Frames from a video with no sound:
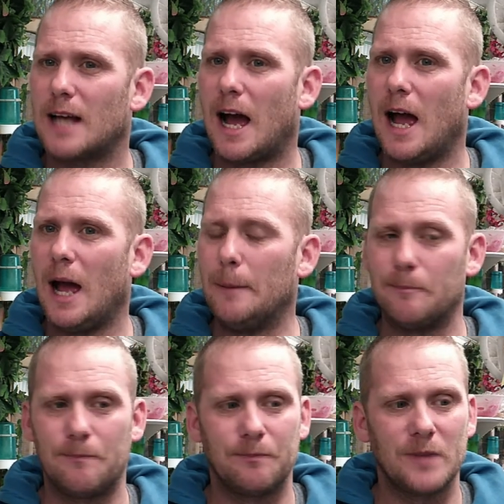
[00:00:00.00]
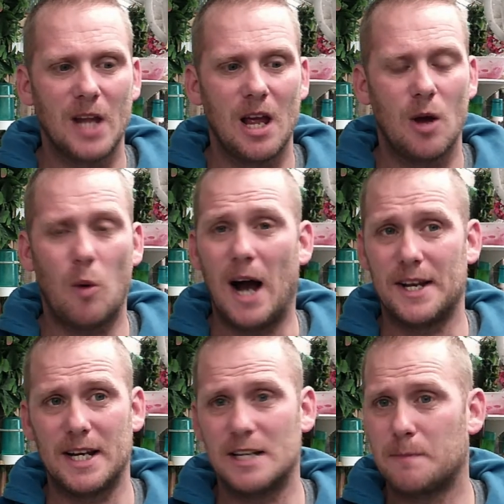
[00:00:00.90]
Um, what I
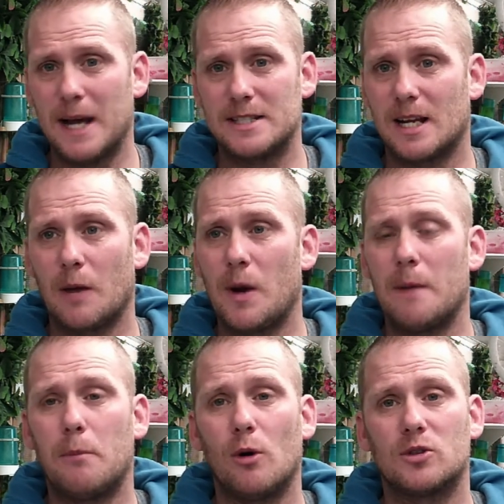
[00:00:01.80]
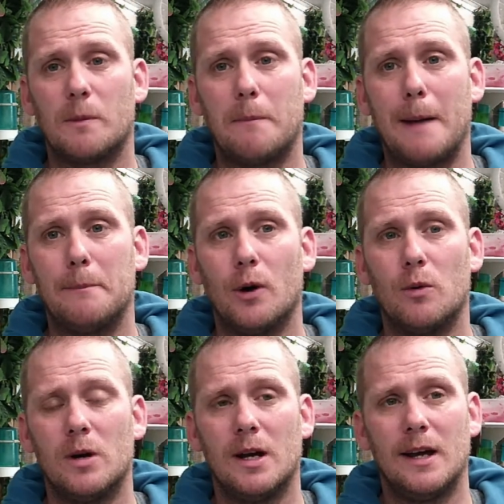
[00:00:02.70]
did is basically went and bought some bamboo.
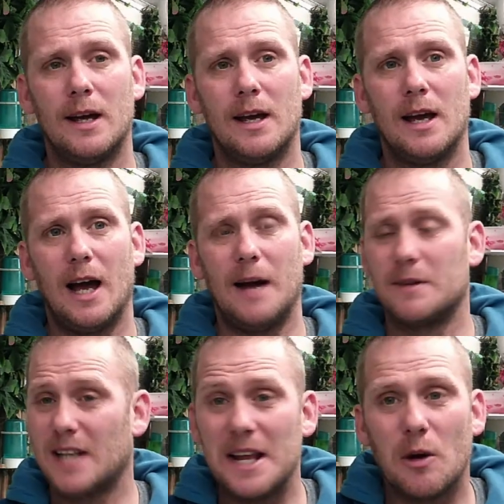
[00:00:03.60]
Uh, in the